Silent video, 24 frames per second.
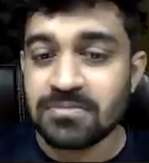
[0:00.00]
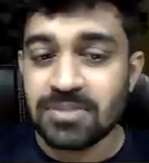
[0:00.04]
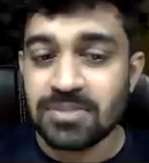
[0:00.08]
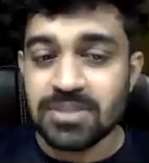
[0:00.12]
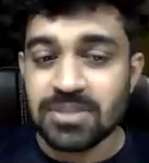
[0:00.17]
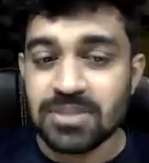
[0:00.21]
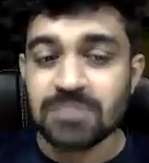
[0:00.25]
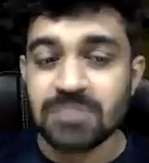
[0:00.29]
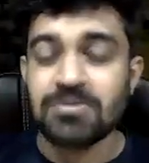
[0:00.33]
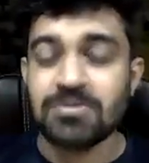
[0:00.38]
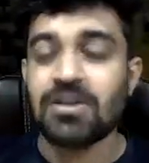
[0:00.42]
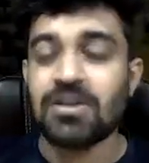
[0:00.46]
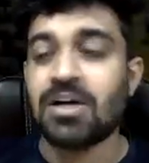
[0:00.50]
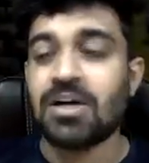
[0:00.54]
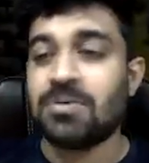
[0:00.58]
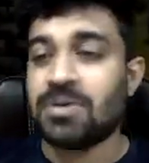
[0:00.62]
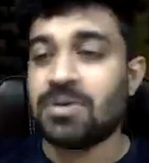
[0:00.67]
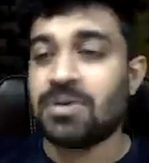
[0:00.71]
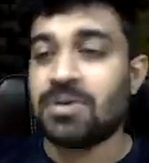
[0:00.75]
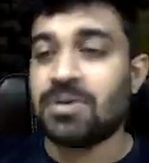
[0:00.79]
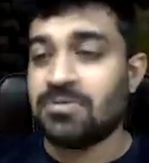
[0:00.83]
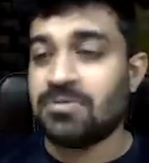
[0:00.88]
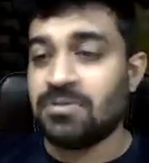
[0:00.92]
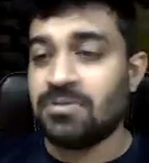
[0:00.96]
Just bring
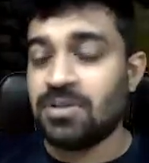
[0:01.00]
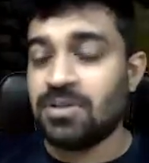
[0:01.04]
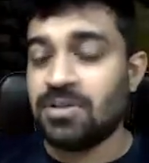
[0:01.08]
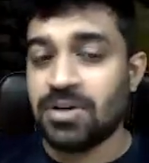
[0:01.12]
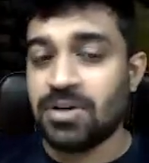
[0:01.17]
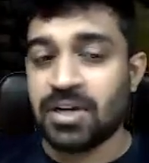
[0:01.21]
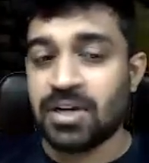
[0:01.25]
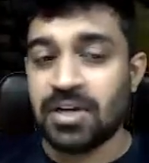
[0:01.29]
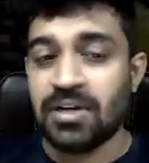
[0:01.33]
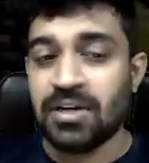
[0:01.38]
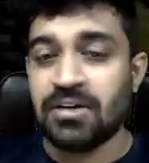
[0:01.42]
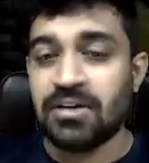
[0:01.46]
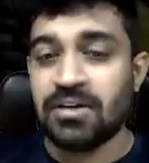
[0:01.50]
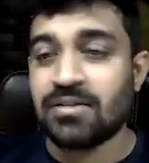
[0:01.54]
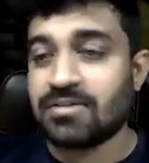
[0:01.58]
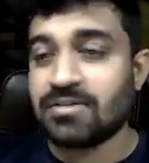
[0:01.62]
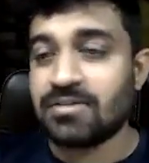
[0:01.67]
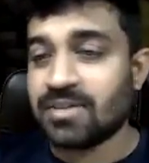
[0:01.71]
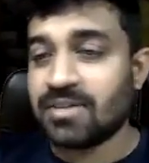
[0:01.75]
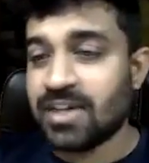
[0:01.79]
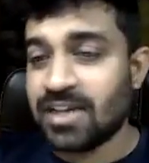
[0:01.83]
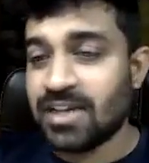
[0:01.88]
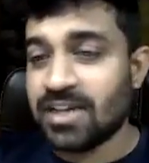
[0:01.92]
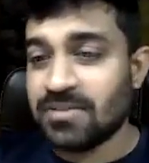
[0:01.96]
out your knight
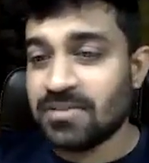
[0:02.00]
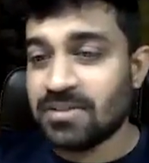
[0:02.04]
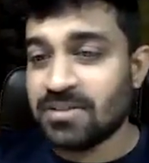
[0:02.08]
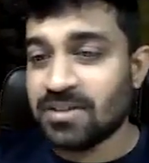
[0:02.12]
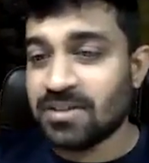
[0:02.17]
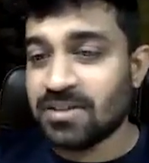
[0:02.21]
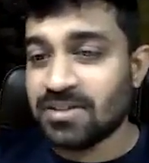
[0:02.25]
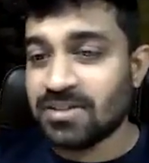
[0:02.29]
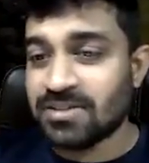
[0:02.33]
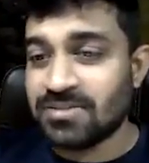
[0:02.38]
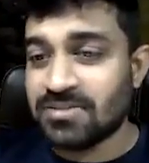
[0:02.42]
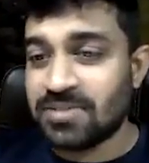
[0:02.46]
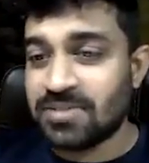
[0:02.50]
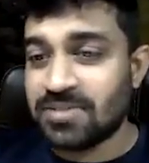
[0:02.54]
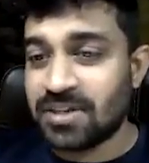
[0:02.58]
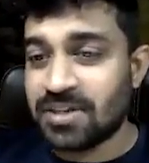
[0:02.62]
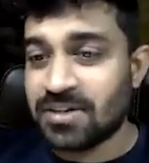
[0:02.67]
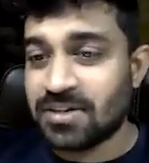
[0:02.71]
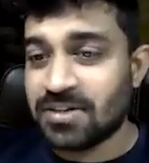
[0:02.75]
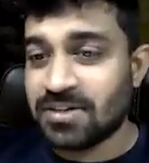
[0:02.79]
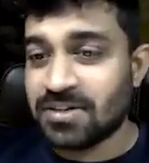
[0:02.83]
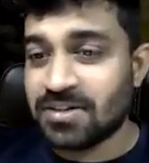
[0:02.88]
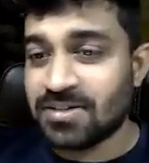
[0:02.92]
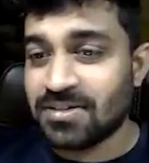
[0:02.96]
and everything is
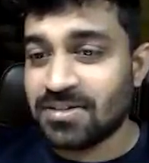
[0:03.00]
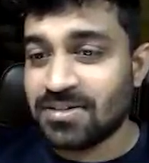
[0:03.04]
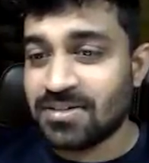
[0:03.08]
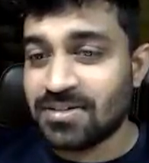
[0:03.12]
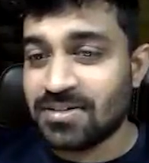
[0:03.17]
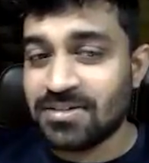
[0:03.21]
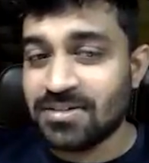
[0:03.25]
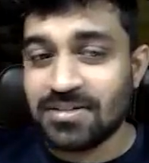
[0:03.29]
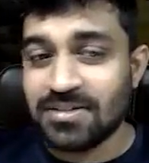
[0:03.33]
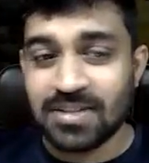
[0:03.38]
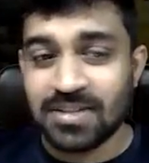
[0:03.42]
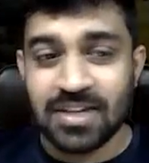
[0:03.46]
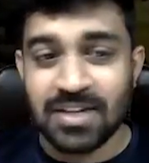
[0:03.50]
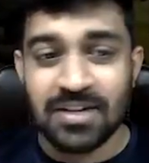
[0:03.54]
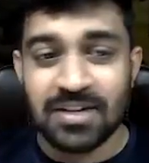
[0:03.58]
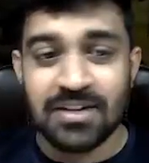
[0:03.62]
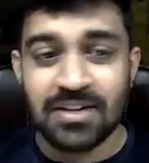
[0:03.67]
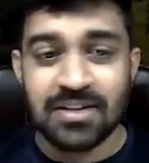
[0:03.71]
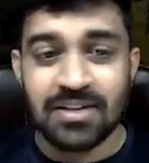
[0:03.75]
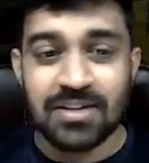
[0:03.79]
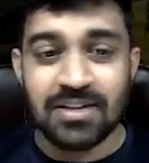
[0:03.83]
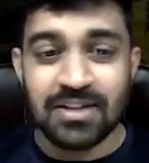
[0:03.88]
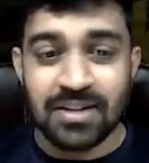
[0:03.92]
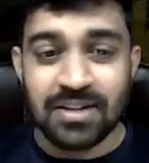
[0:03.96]
defended, right?
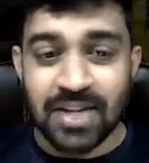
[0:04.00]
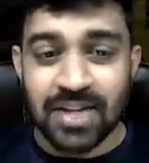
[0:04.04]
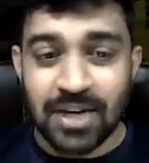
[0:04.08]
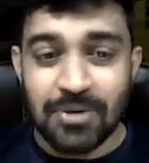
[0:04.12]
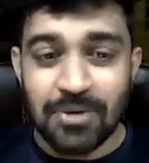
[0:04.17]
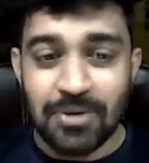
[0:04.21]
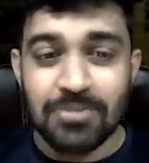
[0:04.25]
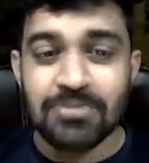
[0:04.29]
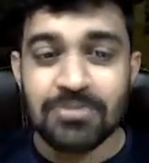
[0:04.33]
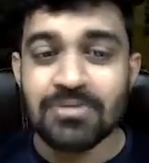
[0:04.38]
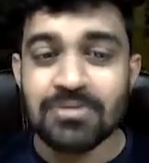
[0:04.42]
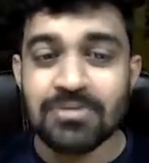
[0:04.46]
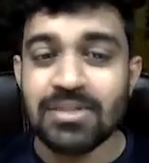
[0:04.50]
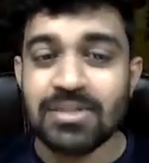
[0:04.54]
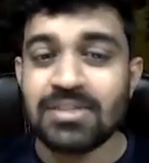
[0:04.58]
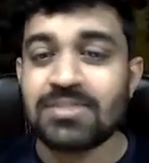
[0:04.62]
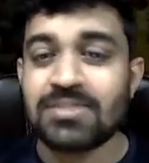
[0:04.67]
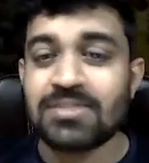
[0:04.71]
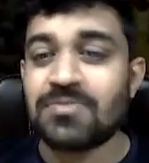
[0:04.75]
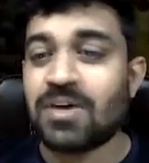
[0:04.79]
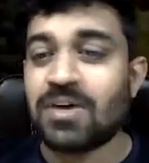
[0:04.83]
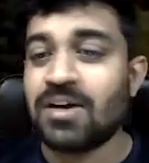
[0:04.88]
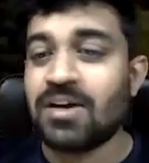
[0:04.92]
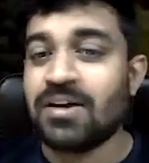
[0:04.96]
Now
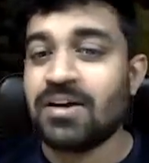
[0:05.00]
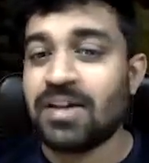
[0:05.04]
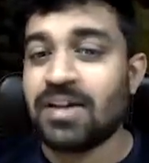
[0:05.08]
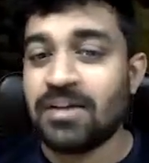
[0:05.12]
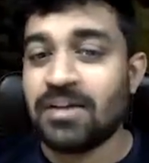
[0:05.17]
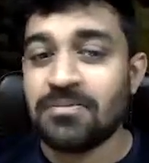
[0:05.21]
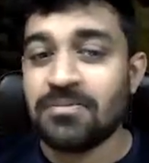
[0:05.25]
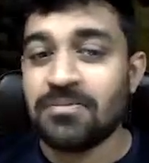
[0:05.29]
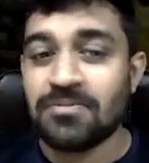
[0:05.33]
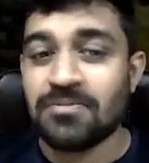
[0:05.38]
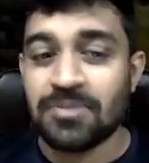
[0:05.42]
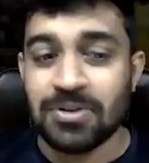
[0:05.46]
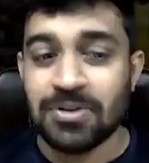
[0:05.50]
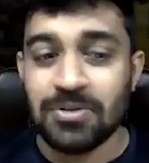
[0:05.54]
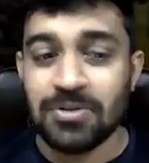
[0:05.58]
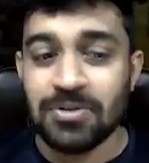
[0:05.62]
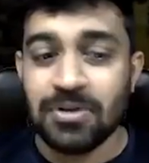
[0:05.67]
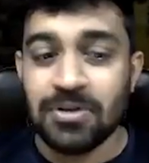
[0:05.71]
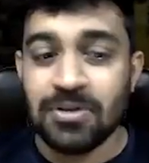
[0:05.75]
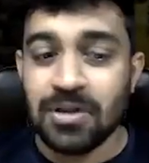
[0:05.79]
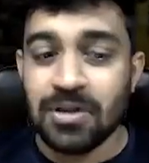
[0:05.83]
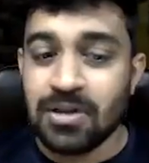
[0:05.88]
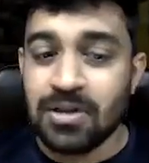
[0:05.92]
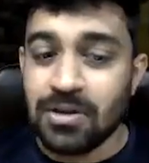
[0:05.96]
it's fun time for you.
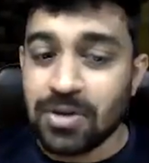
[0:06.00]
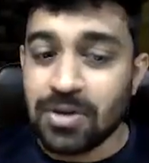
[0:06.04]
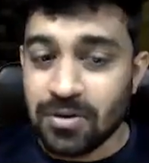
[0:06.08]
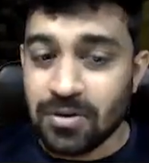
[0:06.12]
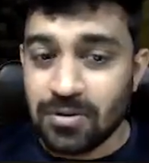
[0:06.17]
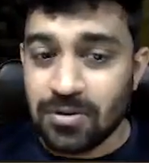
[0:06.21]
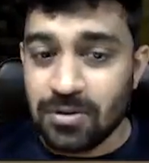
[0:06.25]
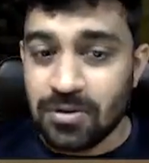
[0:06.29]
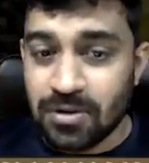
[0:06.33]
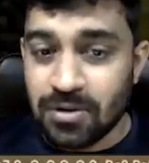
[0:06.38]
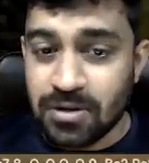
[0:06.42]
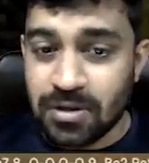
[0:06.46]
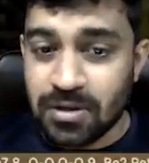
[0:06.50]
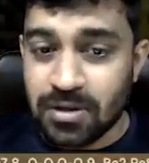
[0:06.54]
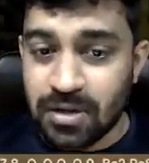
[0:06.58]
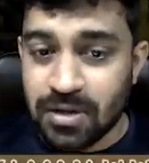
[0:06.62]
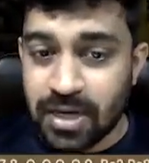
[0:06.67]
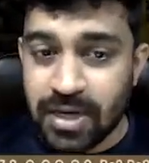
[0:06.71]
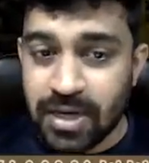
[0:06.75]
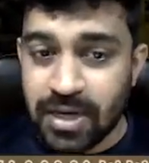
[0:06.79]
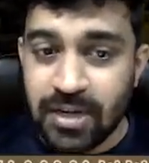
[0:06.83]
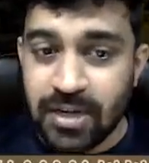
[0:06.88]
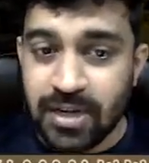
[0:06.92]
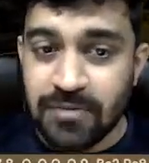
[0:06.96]
Okay,
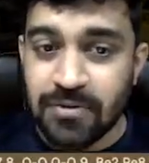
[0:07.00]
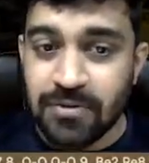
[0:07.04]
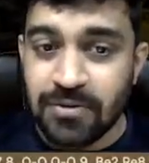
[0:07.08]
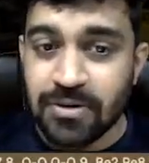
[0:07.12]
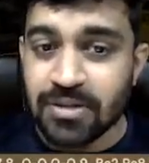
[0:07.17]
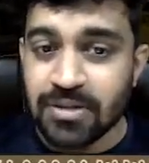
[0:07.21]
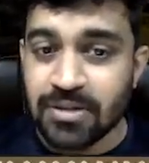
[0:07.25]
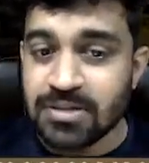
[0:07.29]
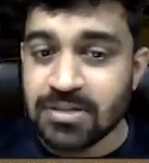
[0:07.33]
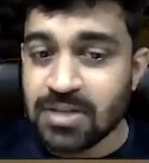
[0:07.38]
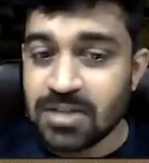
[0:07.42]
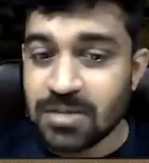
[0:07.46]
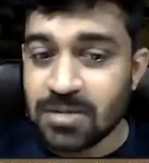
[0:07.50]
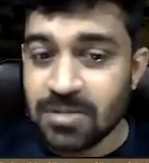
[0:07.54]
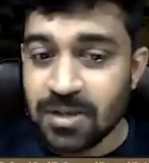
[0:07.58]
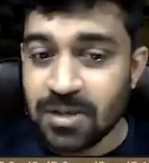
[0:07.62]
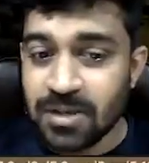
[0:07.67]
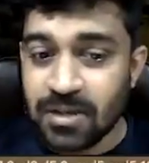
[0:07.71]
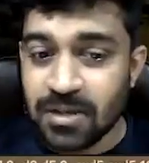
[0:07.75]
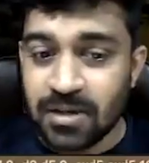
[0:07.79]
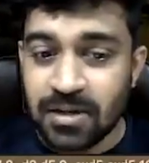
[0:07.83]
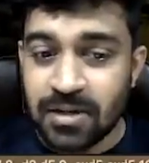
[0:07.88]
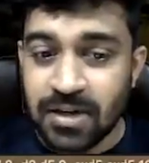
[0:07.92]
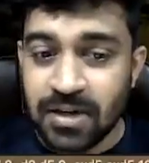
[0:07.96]
knight d4 is
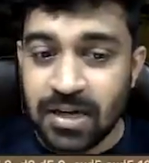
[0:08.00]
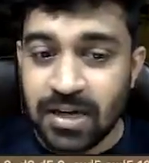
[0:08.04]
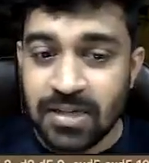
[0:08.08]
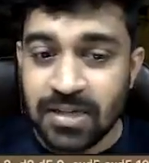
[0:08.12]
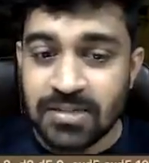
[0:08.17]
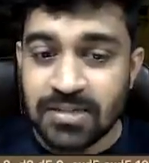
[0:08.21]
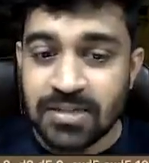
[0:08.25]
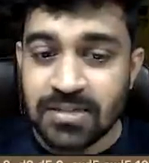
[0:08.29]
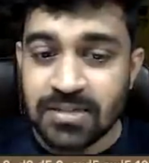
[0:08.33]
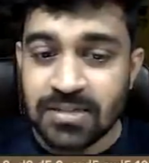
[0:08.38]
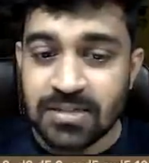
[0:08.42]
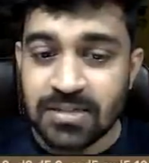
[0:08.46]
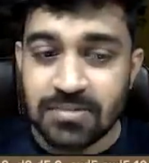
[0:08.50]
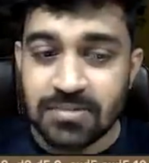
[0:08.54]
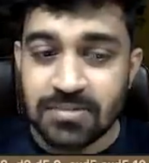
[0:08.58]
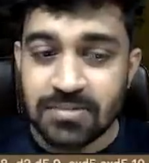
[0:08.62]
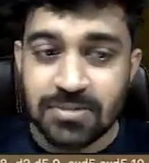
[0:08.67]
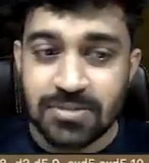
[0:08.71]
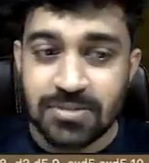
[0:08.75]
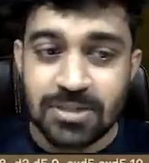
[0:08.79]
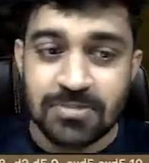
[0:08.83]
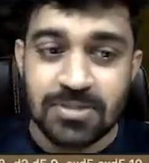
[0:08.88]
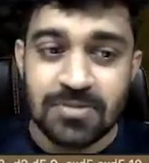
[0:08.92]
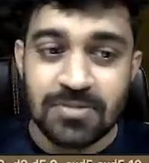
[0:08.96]
coming, d6 and
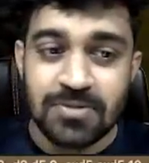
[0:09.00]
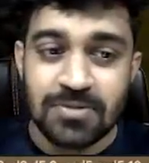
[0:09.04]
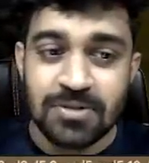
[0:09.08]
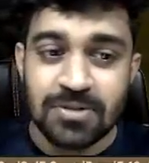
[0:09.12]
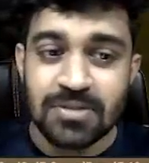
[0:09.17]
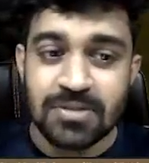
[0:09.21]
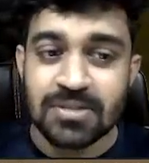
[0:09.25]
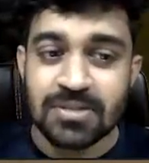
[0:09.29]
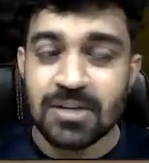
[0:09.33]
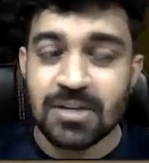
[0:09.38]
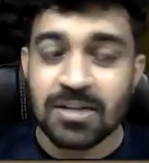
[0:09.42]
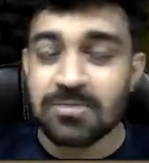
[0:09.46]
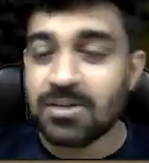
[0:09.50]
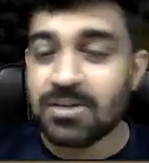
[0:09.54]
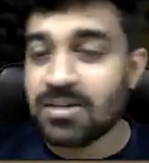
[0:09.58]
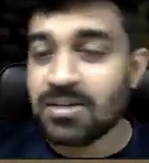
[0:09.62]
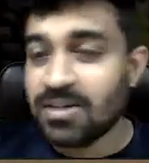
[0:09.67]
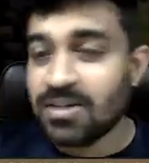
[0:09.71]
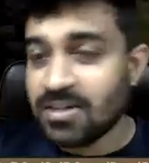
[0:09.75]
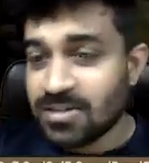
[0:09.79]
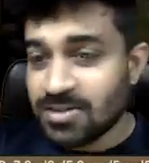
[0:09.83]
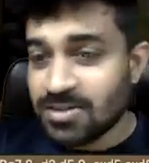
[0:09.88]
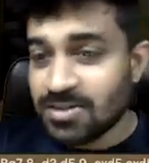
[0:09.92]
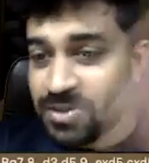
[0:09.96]
bishop g4 is coming.
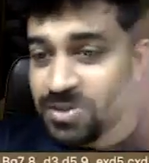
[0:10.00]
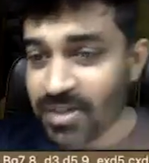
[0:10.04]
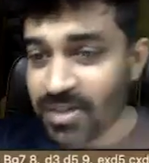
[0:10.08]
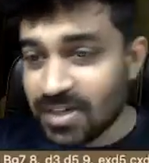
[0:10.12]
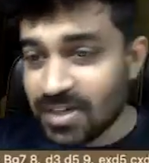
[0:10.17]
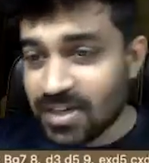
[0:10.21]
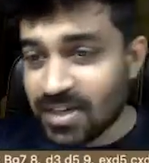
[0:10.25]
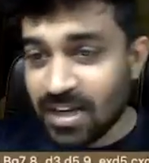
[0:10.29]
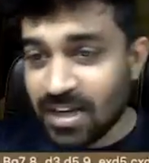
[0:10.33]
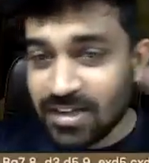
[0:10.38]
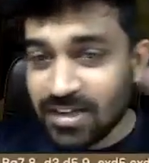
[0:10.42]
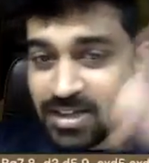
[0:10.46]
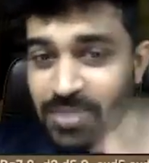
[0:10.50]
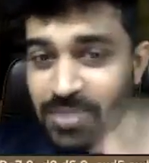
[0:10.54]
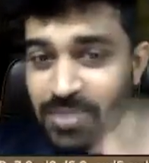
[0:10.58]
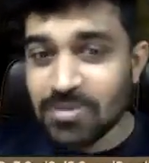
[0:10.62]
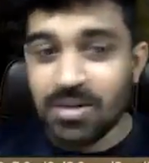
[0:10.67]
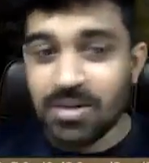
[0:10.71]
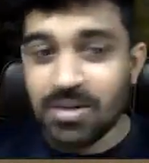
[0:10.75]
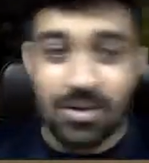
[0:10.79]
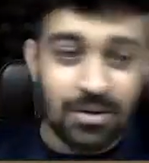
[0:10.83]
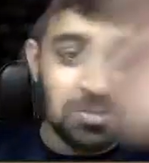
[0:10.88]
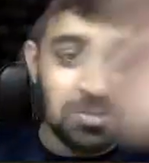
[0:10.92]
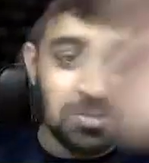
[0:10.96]
So you can attack the queen
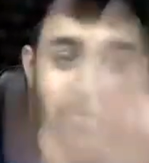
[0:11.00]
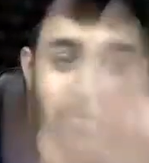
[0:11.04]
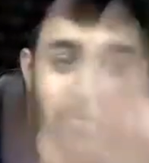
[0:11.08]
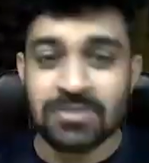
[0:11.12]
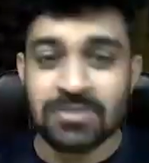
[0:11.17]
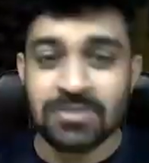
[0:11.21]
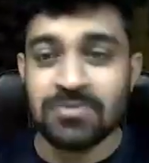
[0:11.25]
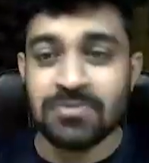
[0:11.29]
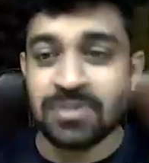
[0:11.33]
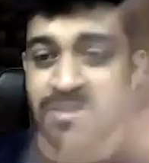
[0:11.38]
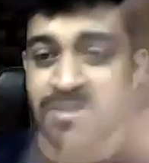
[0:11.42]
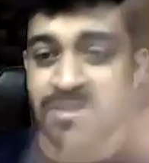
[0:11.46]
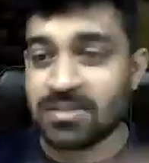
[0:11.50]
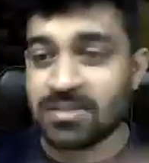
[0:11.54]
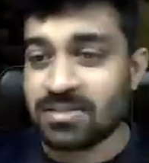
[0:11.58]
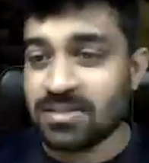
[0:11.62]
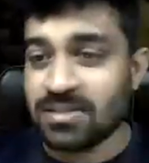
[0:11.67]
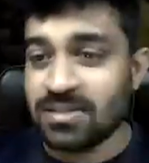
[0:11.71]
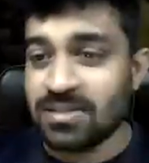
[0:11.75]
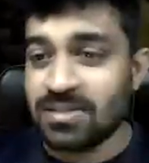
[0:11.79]
in all sorts of ways.